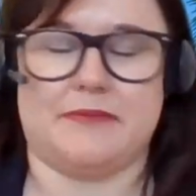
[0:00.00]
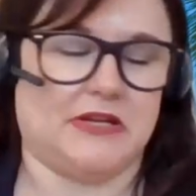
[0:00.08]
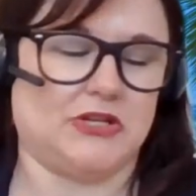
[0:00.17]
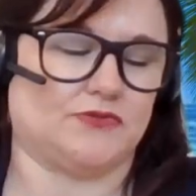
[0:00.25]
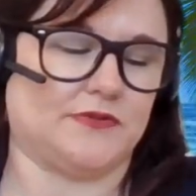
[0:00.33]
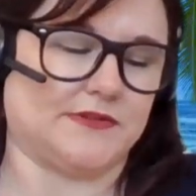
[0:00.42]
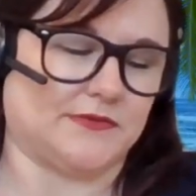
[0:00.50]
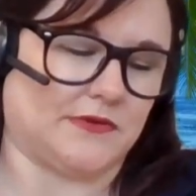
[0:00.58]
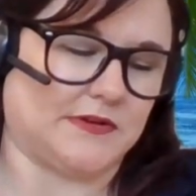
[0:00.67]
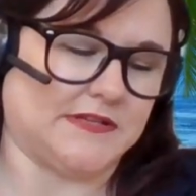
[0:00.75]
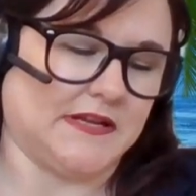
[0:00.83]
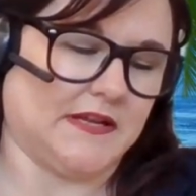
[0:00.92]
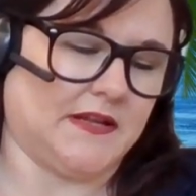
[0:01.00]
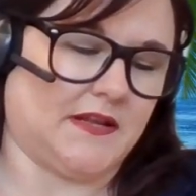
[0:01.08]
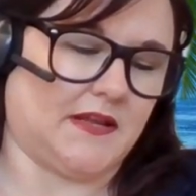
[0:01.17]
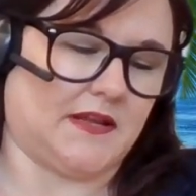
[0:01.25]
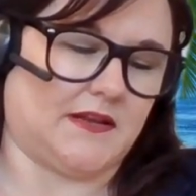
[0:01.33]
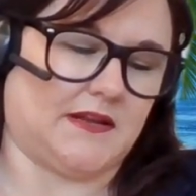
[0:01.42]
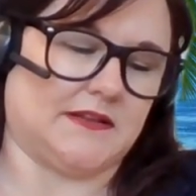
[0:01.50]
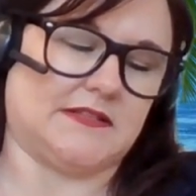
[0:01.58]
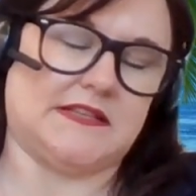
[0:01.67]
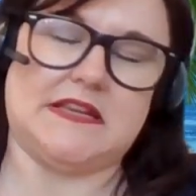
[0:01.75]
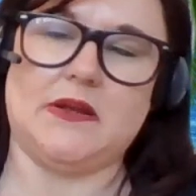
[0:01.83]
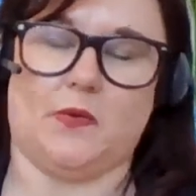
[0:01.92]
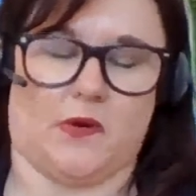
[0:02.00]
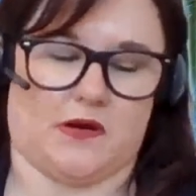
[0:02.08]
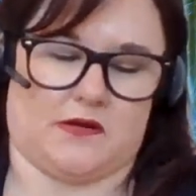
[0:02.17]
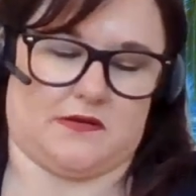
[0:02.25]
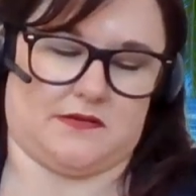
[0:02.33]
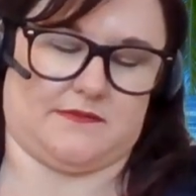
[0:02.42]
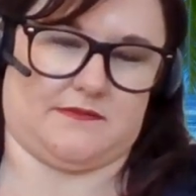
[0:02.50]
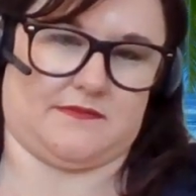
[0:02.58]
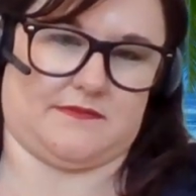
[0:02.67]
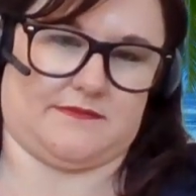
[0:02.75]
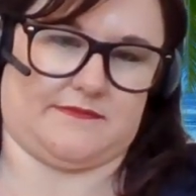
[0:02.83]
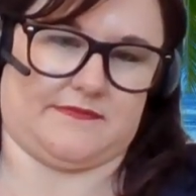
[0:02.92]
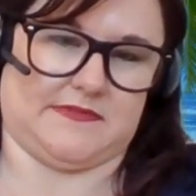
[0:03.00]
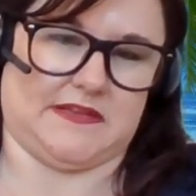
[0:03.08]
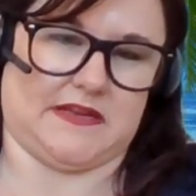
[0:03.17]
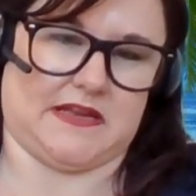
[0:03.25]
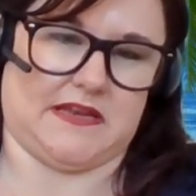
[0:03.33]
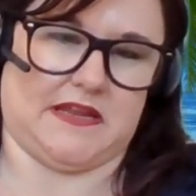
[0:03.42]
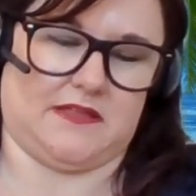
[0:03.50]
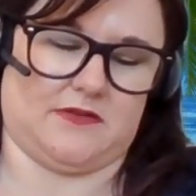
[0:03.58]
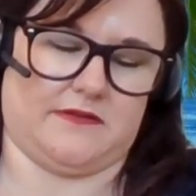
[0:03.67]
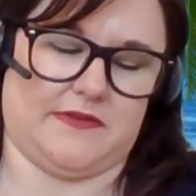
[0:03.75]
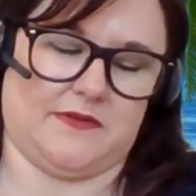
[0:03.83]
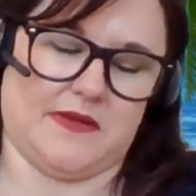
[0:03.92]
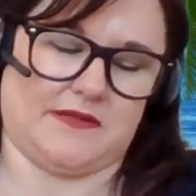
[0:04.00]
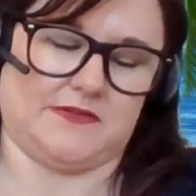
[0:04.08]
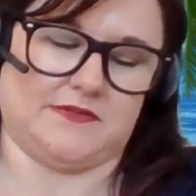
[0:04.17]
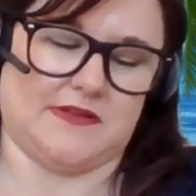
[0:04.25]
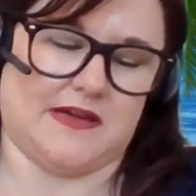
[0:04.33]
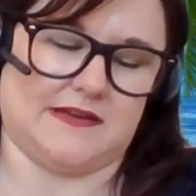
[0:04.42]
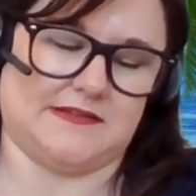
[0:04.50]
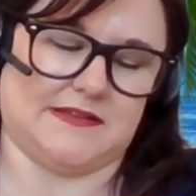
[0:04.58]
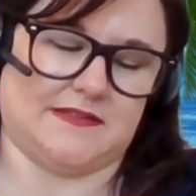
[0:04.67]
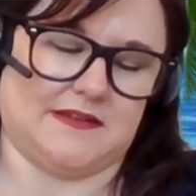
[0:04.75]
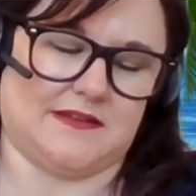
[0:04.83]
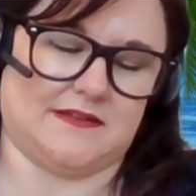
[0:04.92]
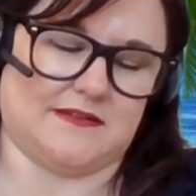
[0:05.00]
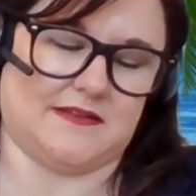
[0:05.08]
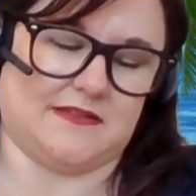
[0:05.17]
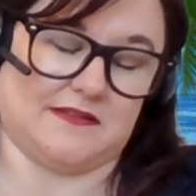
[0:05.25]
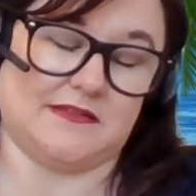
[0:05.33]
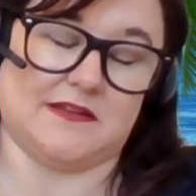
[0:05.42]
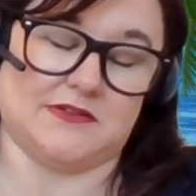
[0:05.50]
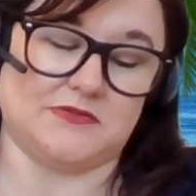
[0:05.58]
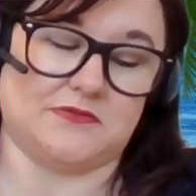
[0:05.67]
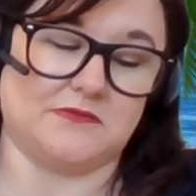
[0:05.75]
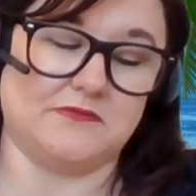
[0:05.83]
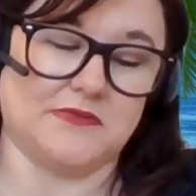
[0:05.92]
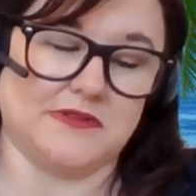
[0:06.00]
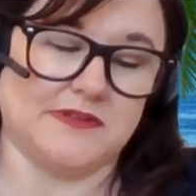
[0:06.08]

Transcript: Beach Resort in Antigua? Can either of you answer that? I think they do.